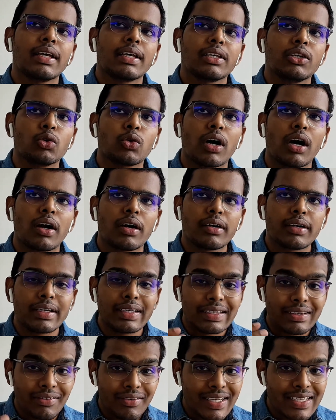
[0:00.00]
You can't
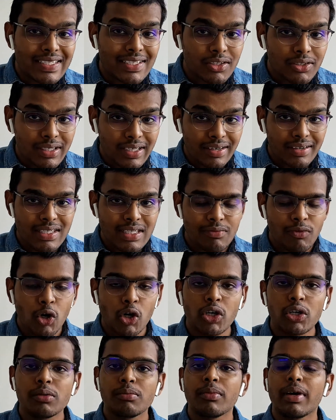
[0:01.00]
increase or decrease the
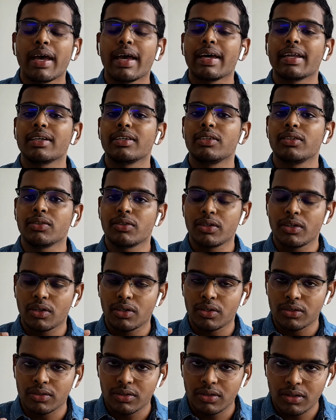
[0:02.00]
volume, and you
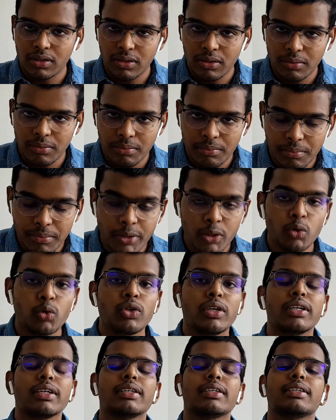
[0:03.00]
cannot mute